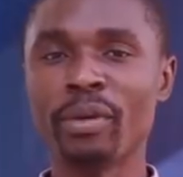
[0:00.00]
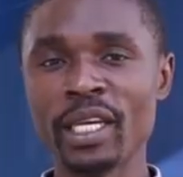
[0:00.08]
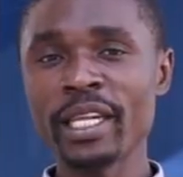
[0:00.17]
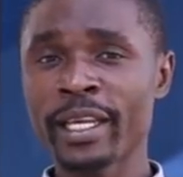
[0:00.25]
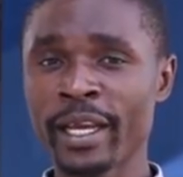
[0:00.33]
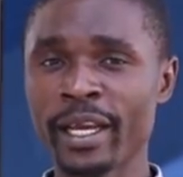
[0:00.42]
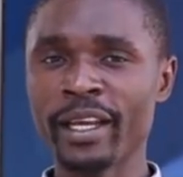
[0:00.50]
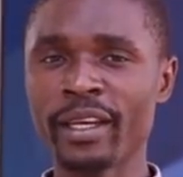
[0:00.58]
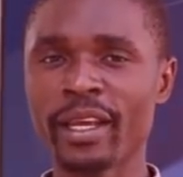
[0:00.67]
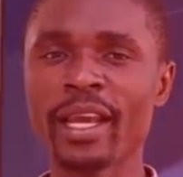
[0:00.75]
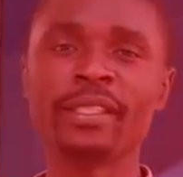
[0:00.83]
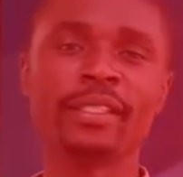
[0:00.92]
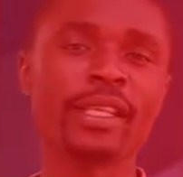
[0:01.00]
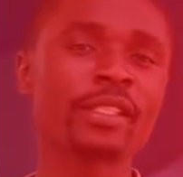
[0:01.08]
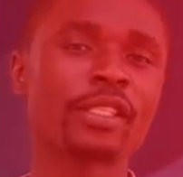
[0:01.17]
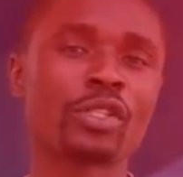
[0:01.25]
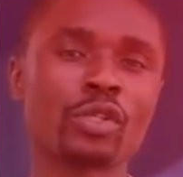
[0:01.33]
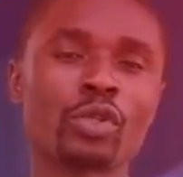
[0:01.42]
be naked and
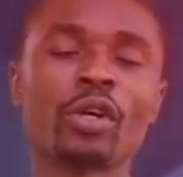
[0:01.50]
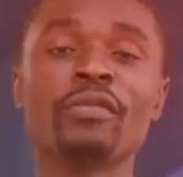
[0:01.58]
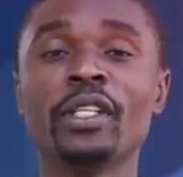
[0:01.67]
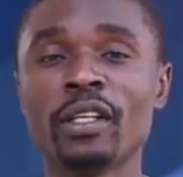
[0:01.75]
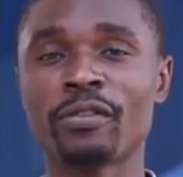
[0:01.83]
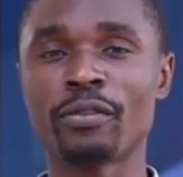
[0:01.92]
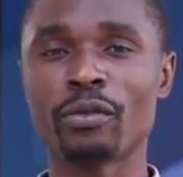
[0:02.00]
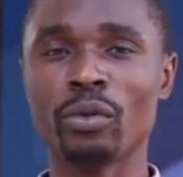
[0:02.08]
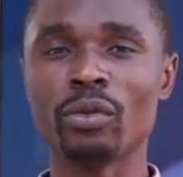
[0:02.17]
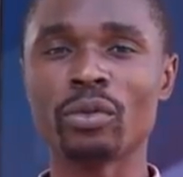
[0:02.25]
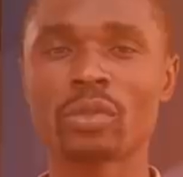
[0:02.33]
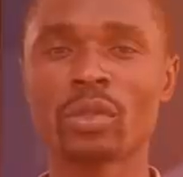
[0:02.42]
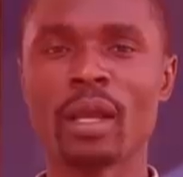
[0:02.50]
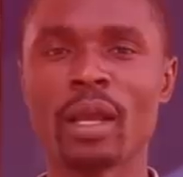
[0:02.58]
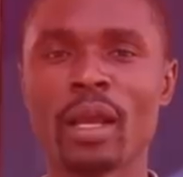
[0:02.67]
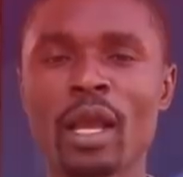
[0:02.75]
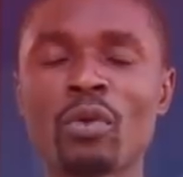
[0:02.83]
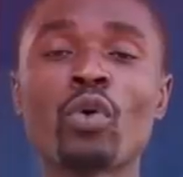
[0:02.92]
destitute of daily food,
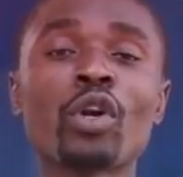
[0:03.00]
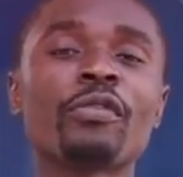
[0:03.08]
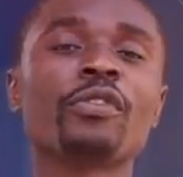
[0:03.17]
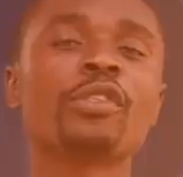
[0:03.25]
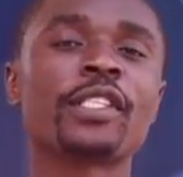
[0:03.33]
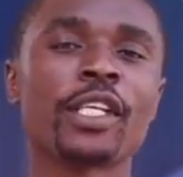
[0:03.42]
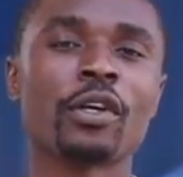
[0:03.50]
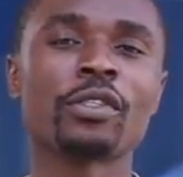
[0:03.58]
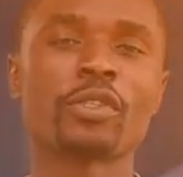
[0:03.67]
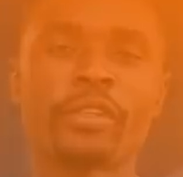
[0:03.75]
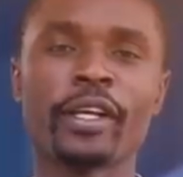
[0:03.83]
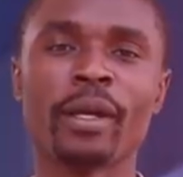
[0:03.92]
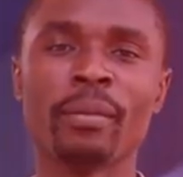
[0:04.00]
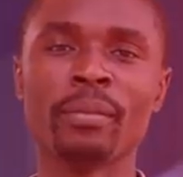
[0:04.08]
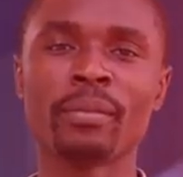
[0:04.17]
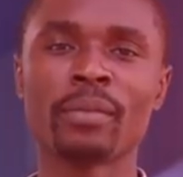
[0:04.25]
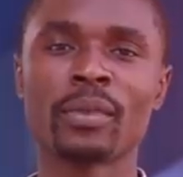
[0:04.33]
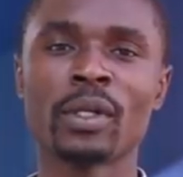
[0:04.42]
and one of you say unto them,
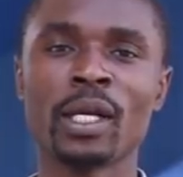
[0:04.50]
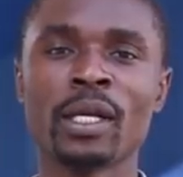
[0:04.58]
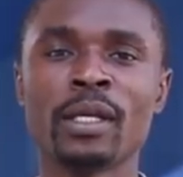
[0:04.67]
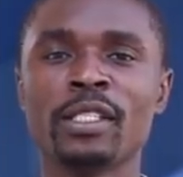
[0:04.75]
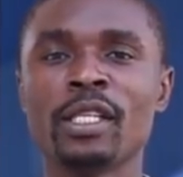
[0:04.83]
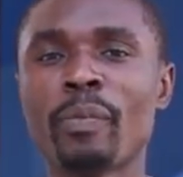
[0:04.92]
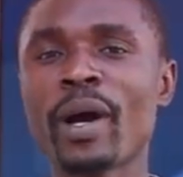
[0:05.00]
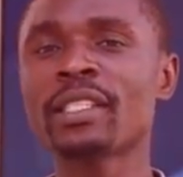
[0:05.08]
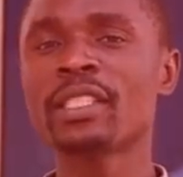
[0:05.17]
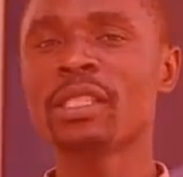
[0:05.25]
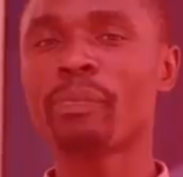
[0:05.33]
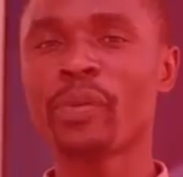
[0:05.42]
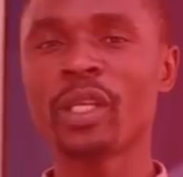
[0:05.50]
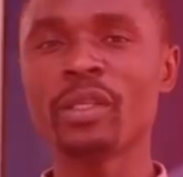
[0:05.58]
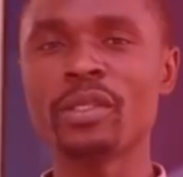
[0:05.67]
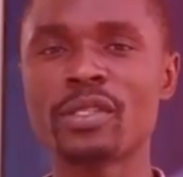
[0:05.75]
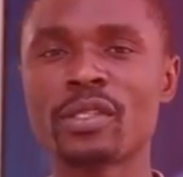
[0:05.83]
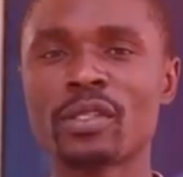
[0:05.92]
"Depart in
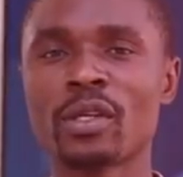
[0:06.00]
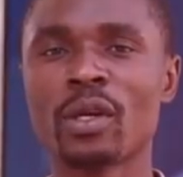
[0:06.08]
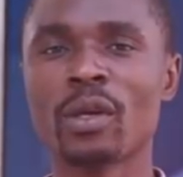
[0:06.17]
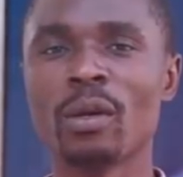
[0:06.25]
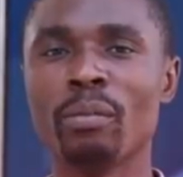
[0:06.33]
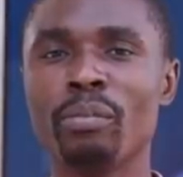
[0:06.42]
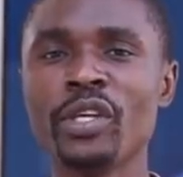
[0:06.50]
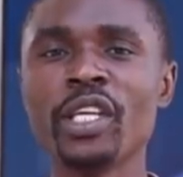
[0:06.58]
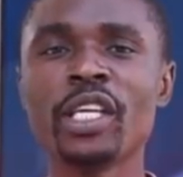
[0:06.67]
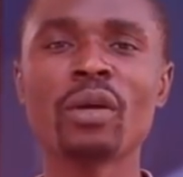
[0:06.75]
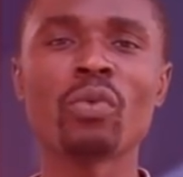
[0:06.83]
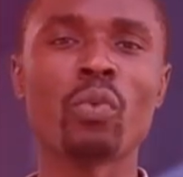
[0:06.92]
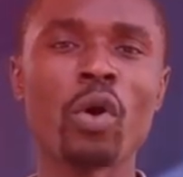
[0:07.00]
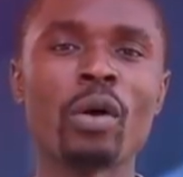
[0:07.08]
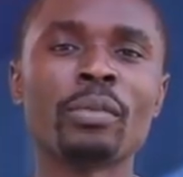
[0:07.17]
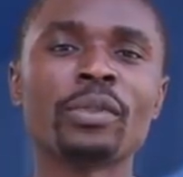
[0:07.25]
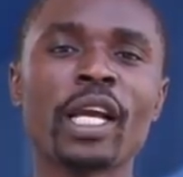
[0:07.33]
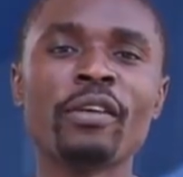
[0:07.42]
peace, be ye
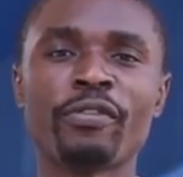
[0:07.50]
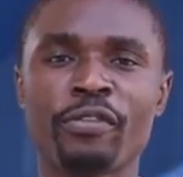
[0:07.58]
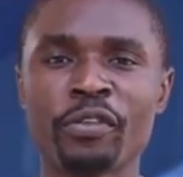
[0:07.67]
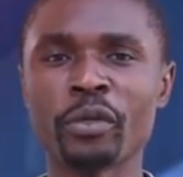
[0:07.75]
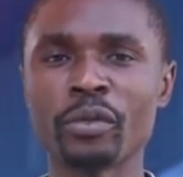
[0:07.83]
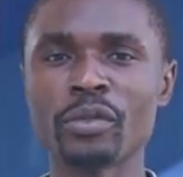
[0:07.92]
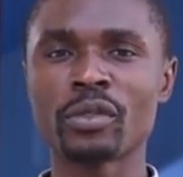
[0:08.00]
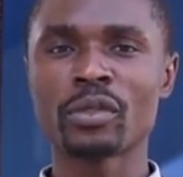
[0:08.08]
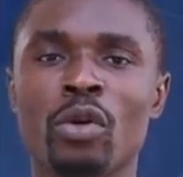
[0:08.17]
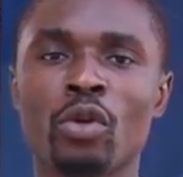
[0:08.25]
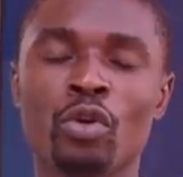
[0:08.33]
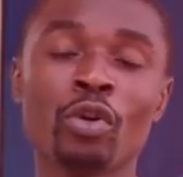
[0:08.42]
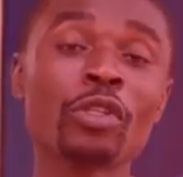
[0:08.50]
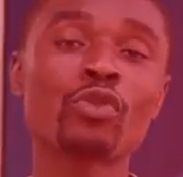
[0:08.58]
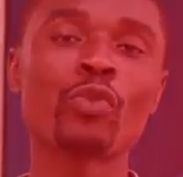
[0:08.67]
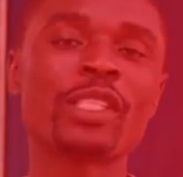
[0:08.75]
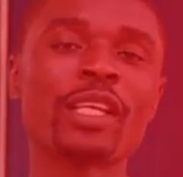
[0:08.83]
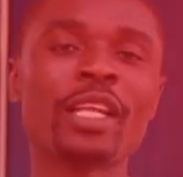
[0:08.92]
warmed and filled,"
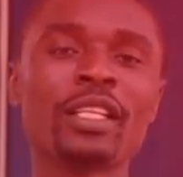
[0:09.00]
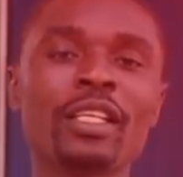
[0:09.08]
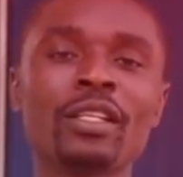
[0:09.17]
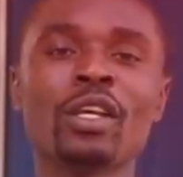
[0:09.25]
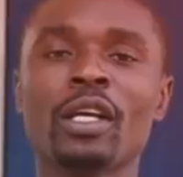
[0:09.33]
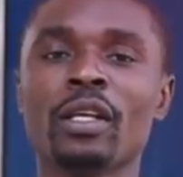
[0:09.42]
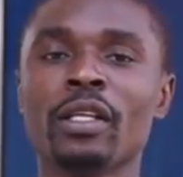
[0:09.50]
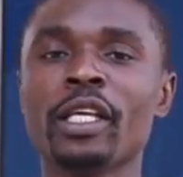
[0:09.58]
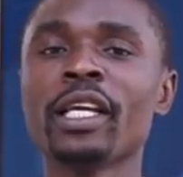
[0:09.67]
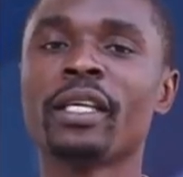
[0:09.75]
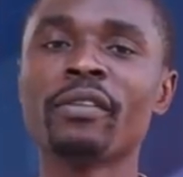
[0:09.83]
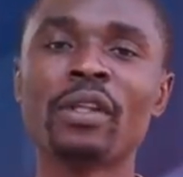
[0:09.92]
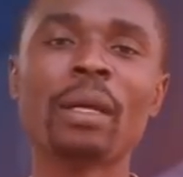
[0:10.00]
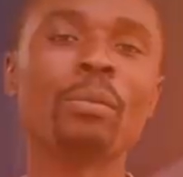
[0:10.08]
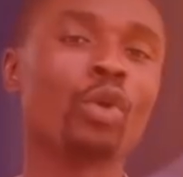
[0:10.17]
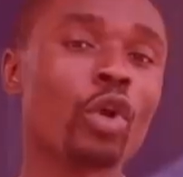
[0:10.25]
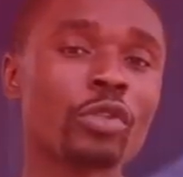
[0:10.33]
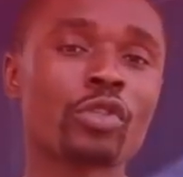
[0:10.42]
notwithstanding ye give
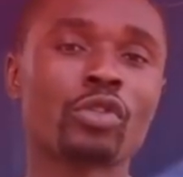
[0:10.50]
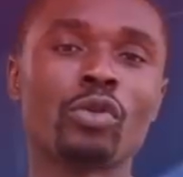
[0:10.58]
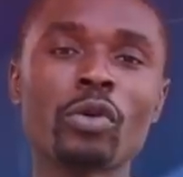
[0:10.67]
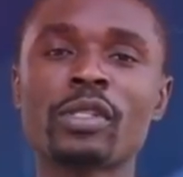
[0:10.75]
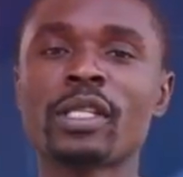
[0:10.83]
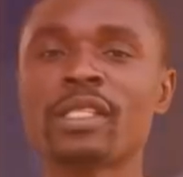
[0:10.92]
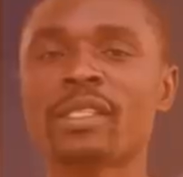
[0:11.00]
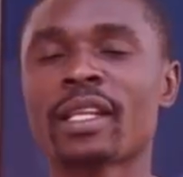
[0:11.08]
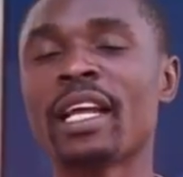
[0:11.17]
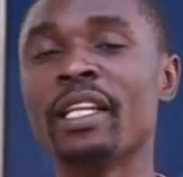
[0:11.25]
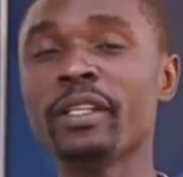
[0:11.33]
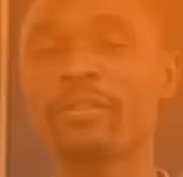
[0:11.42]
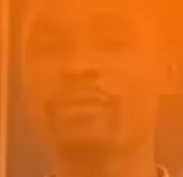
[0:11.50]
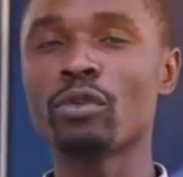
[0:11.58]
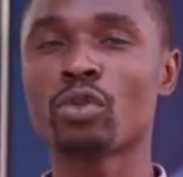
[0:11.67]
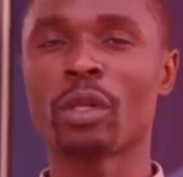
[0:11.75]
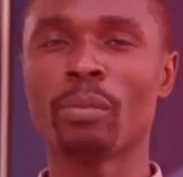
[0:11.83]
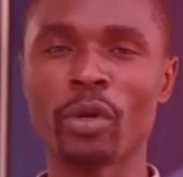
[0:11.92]
them not those things that are needful
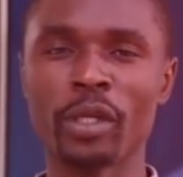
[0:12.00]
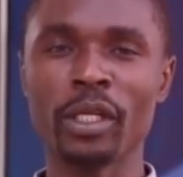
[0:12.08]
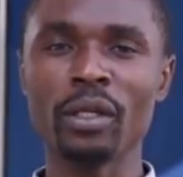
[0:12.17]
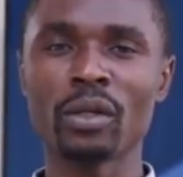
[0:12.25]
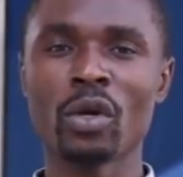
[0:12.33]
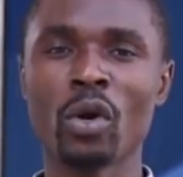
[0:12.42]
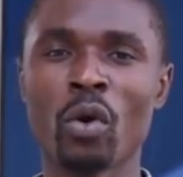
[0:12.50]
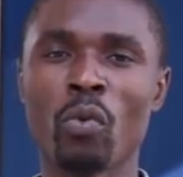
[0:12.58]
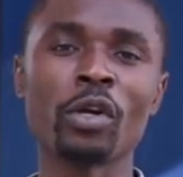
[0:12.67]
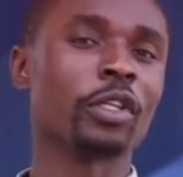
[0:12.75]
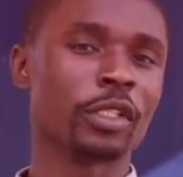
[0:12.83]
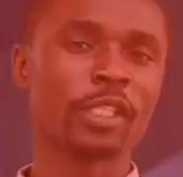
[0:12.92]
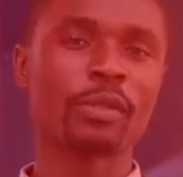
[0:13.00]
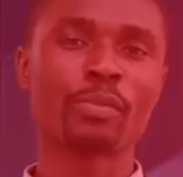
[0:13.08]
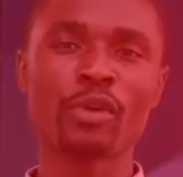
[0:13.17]
to the body, what doth it